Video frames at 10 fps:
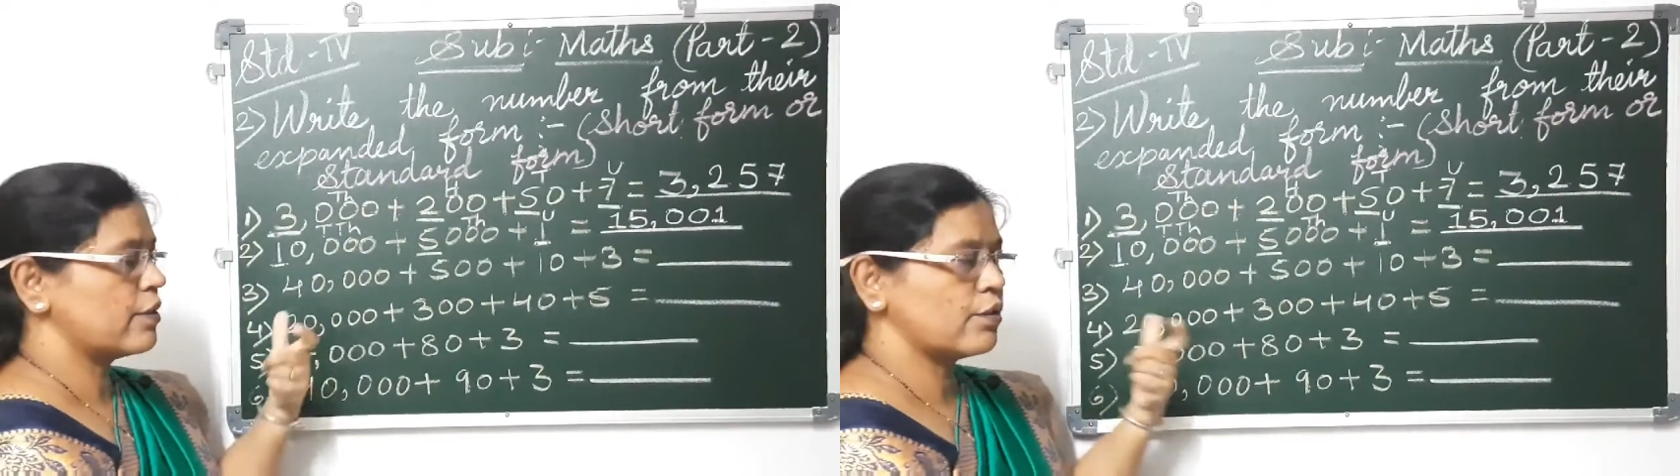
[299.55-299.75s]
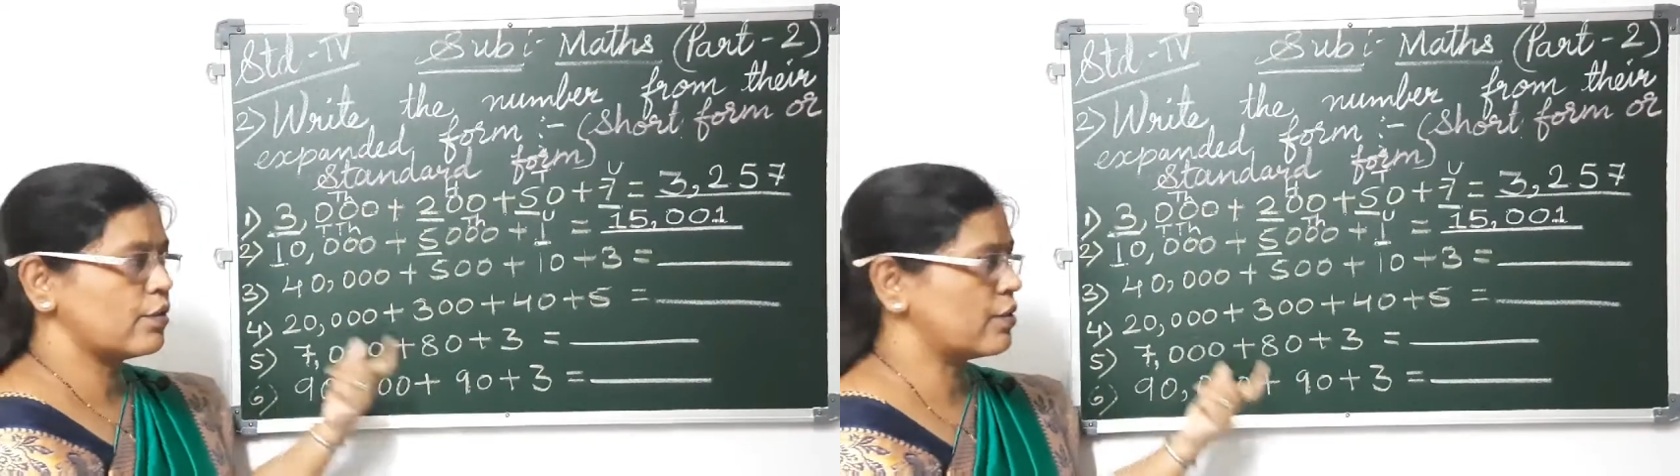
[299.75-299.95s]

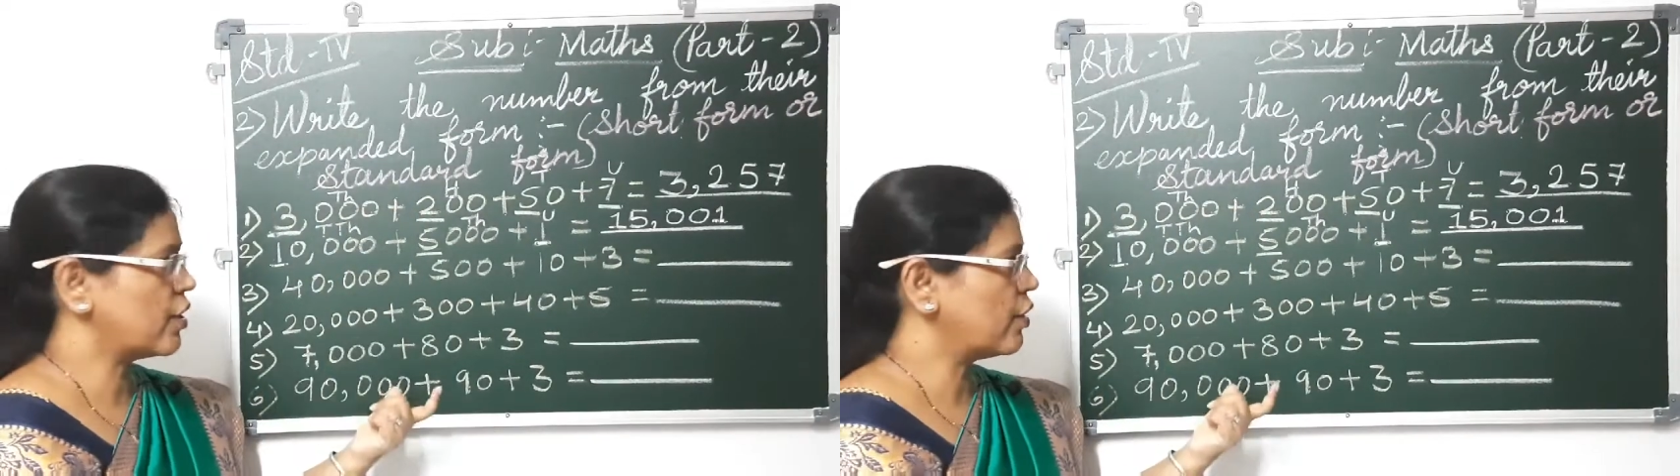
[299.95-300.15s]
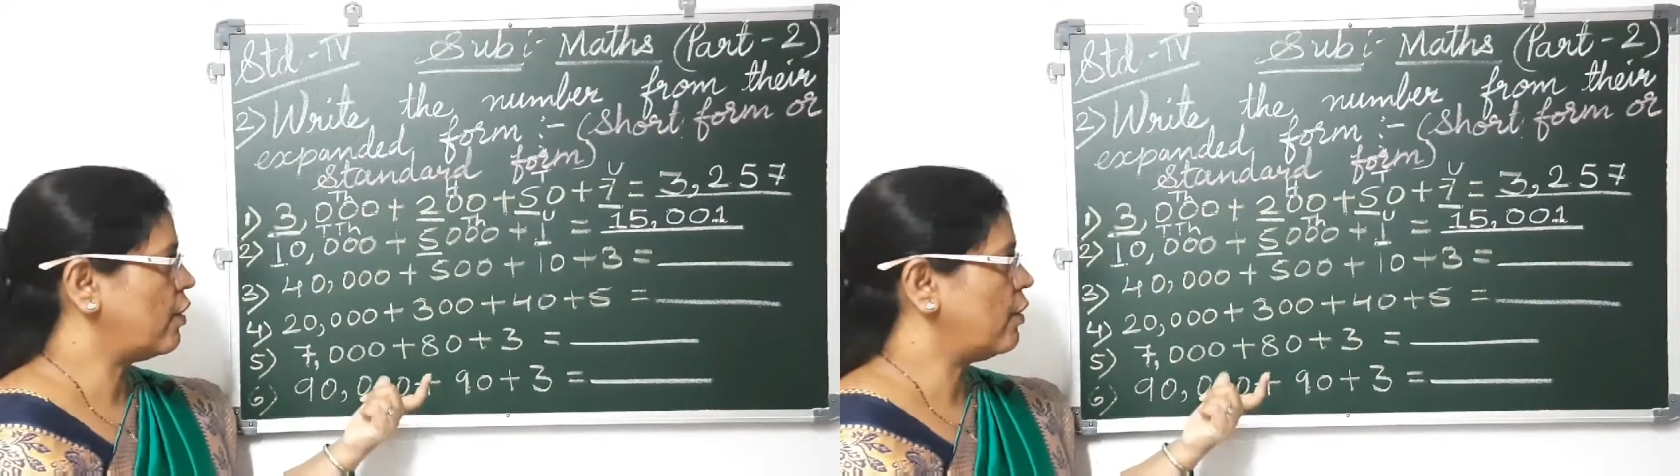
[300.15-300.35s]
So
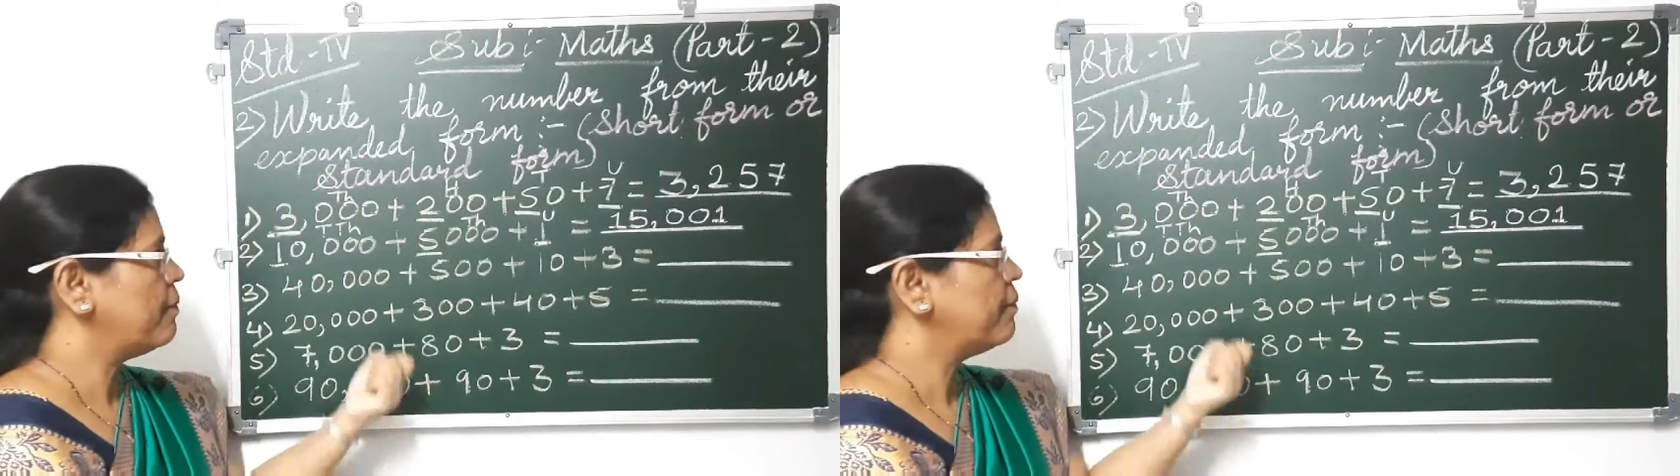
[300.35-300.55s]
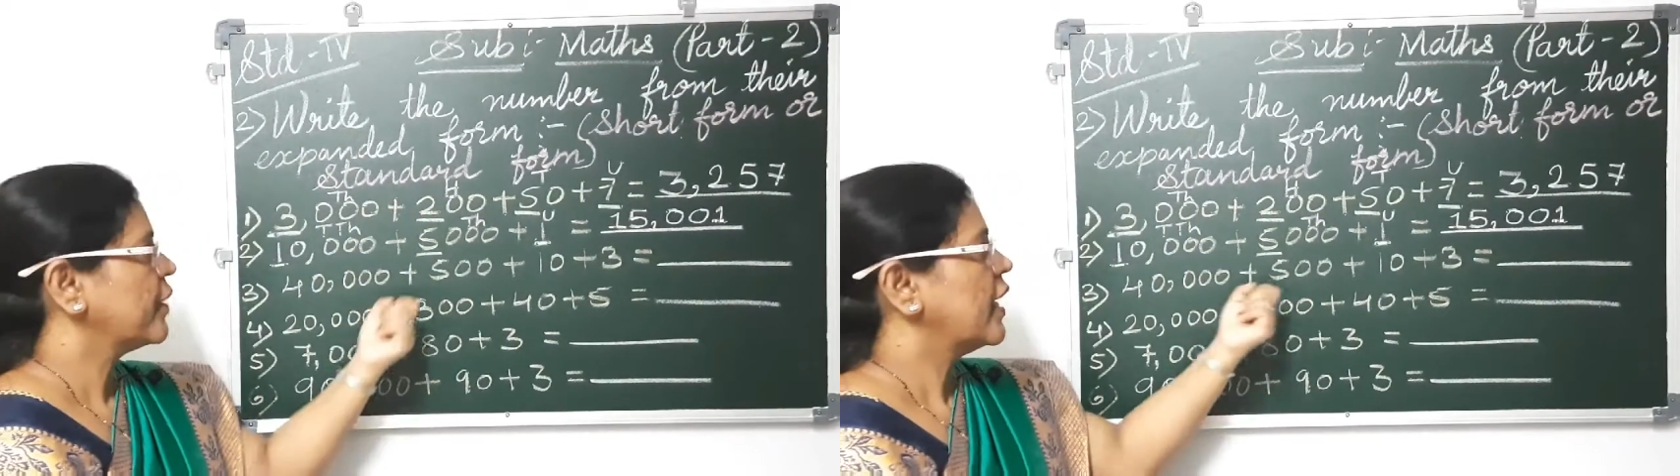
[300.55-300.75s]
0.
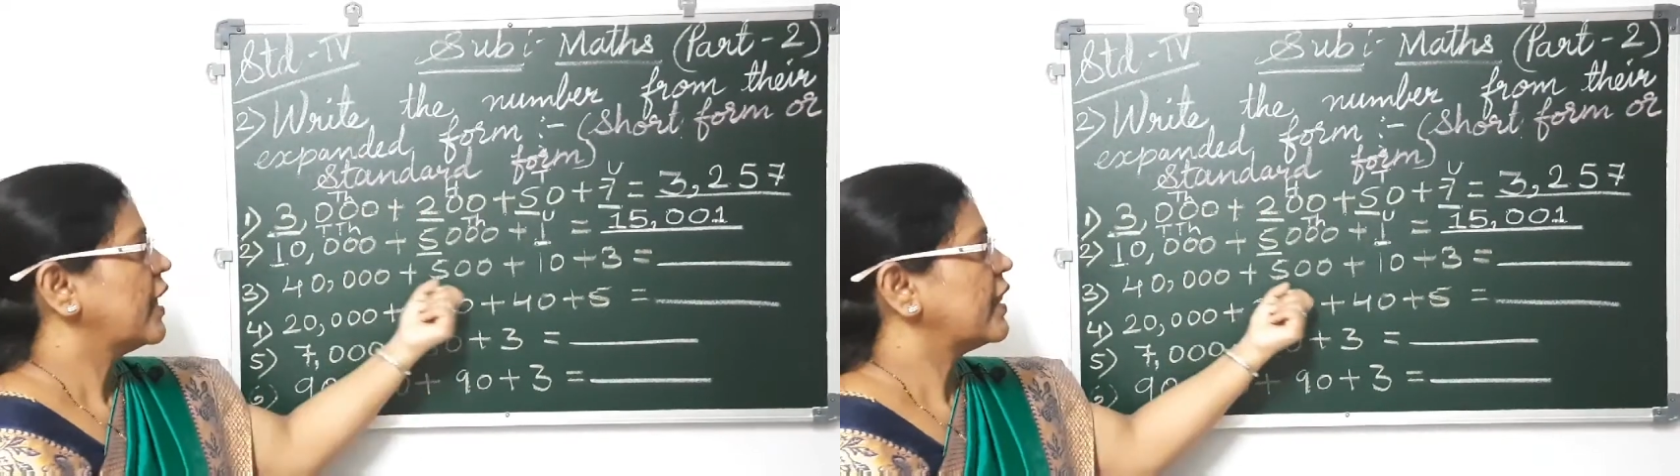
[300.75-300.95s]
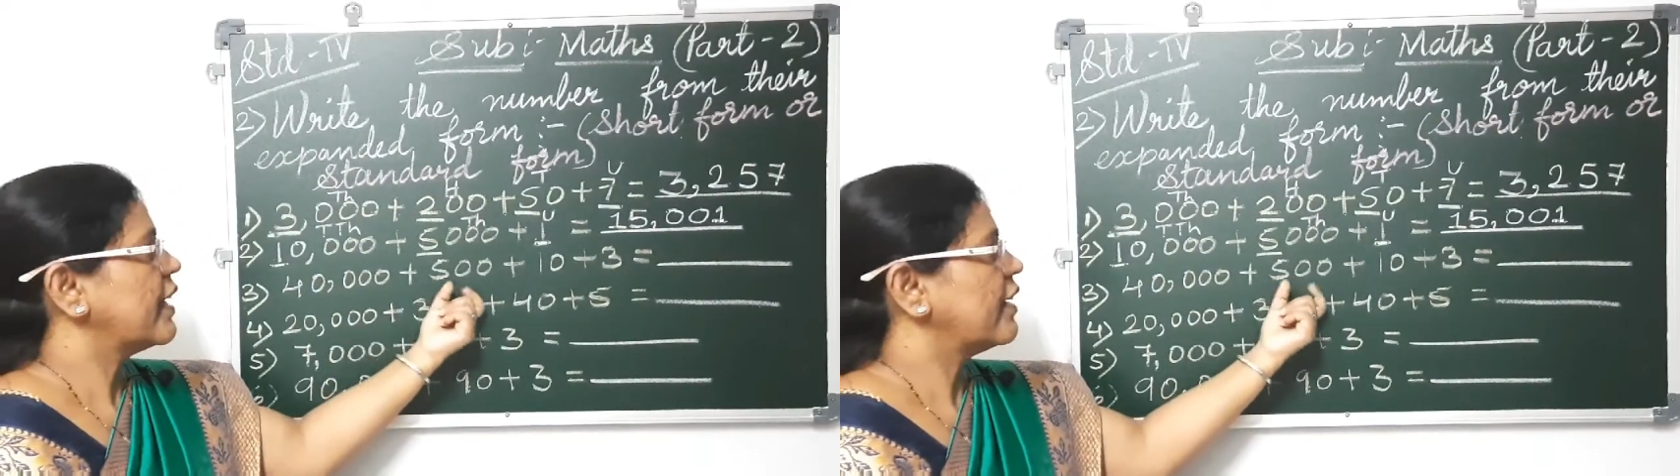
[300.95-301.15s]

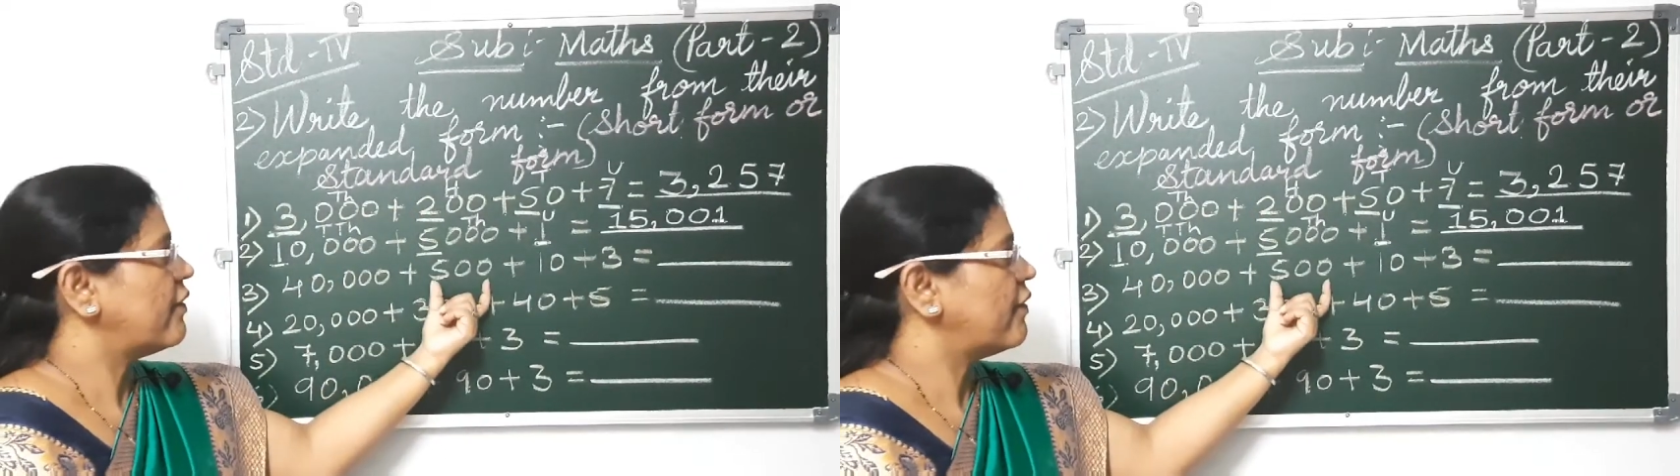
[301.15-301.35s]
Then